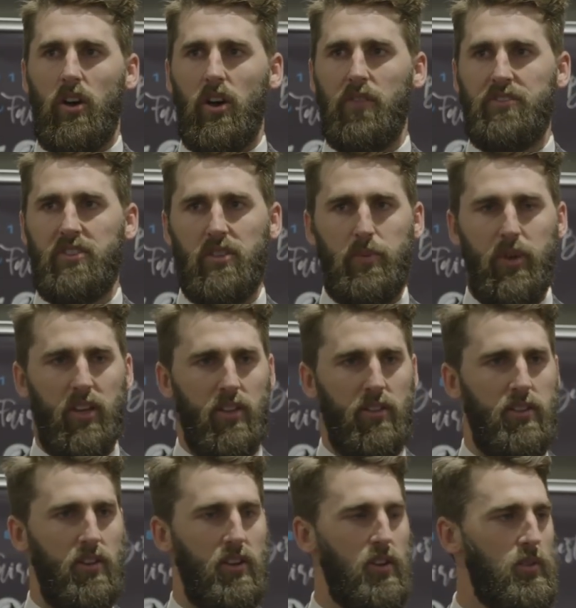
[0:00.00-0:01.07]
obviously, being a
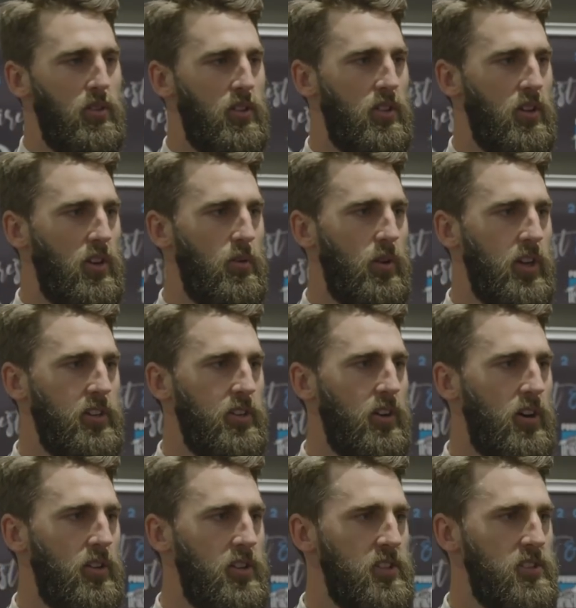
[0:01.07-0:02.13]
30, 31 year
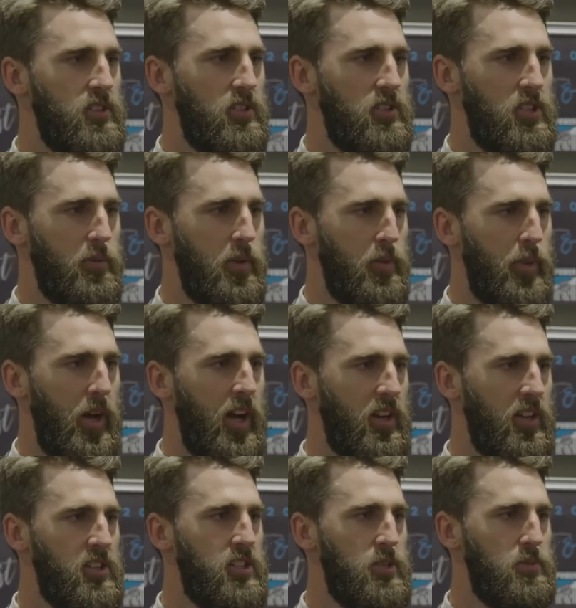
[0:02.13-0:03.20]
old, there's not too many
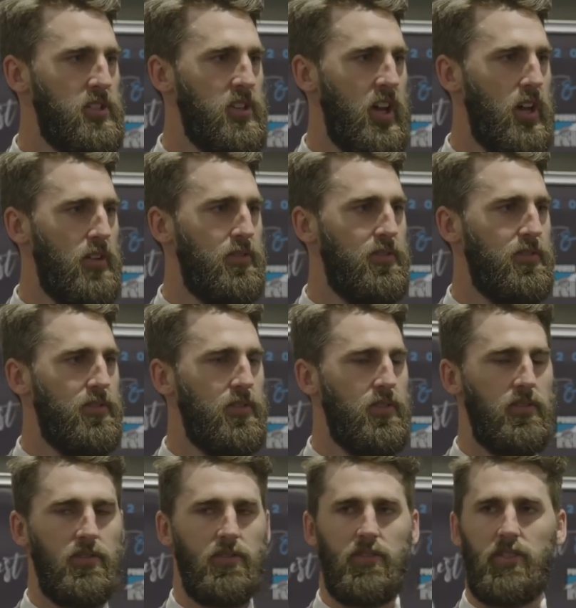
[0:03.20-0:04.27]
bargaining chips you have,
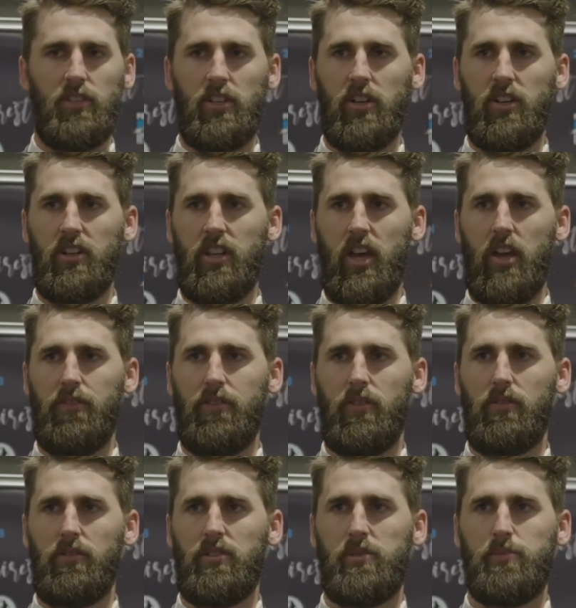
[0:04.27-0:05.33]
you know, in the
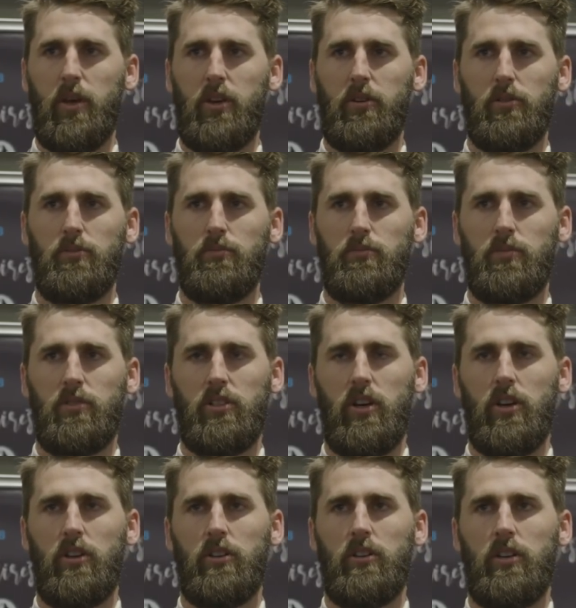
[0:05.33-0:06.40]
AFL spectrum. So,
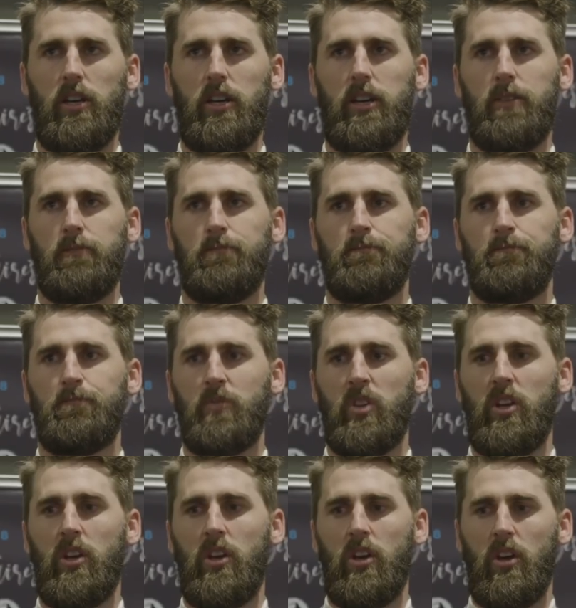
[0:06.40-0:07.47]

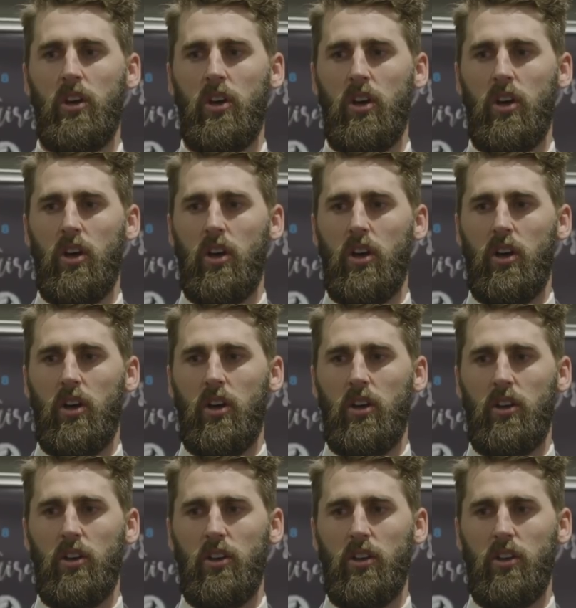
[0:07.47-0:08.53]
um,
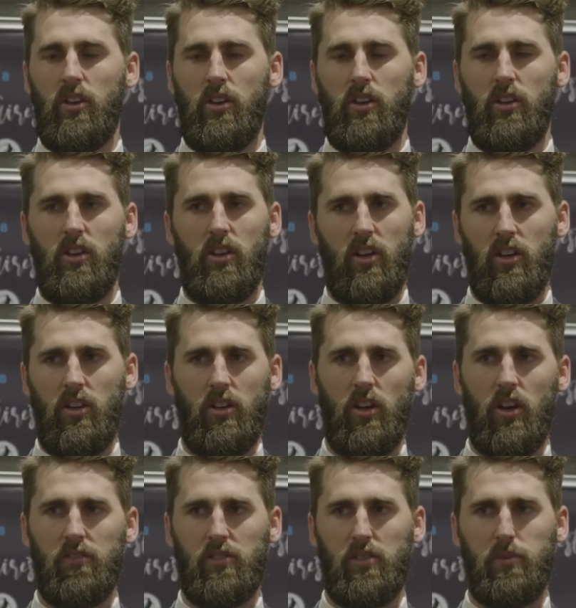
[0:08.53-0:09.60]
you
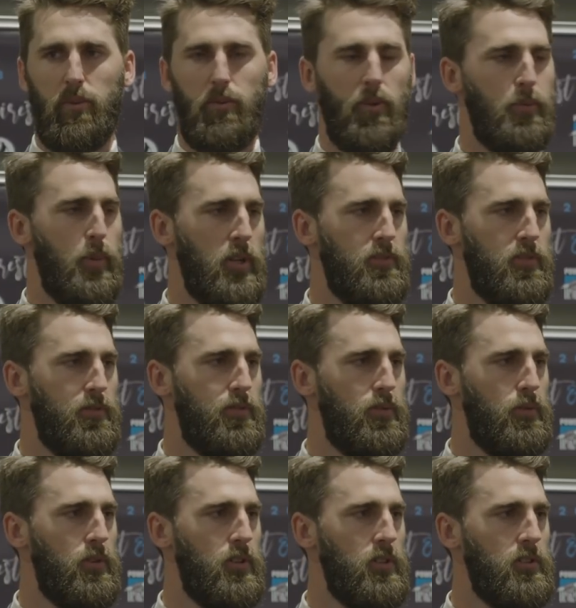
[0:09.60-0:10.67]
know, I'll just put my best foot
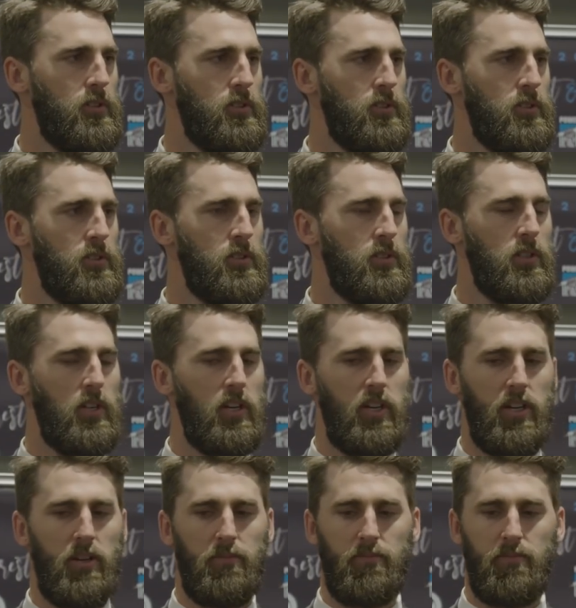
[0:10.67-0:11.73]
forward, and
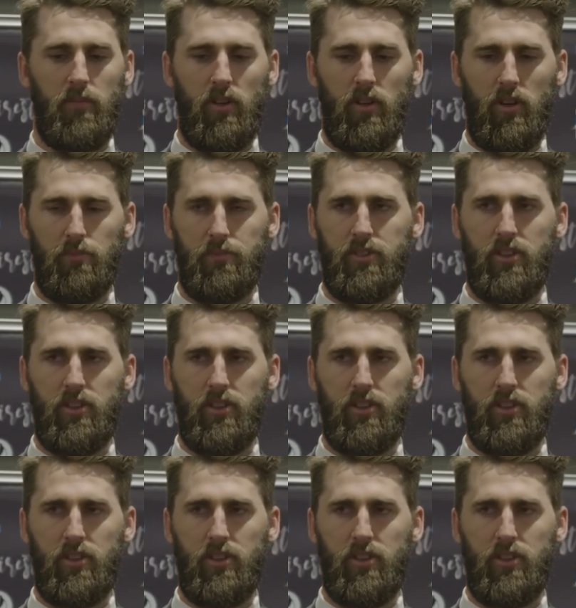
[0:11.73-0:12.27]
um, I'm